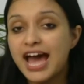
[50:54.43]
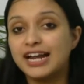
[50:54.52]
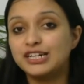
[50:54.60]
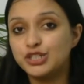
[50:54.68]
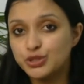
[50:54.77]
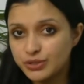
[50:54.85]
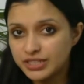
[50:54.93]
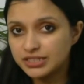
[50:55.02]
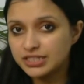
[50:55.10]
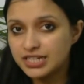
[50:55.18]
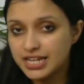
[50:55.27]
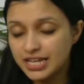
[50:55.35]
and during
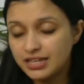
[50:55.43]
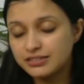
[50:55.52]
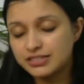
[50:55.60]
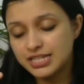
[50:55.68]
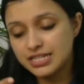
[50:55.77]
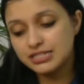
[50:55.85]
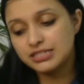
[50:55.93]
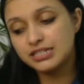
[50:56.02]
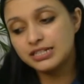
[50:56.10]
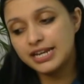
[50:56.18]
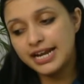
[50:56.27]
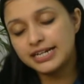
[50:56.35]
the day, since the
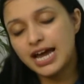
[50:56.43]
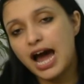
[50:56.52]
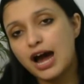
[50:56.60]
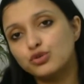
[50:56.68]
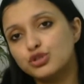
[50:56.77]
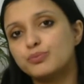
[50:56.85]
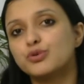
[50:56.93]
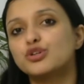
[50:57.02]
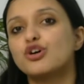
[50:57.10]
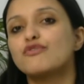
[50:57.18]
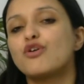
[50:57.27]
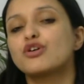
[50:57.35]
net output
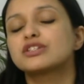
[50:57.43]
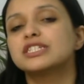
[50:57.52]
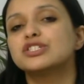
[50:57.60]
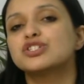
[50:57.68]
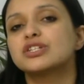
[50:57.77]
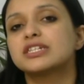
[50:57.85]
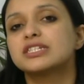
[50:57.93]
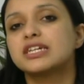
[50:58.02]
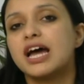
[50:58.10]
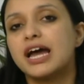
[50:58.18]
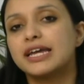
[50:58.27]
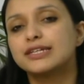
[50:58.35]
of oxygen is
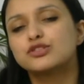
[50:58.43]
high,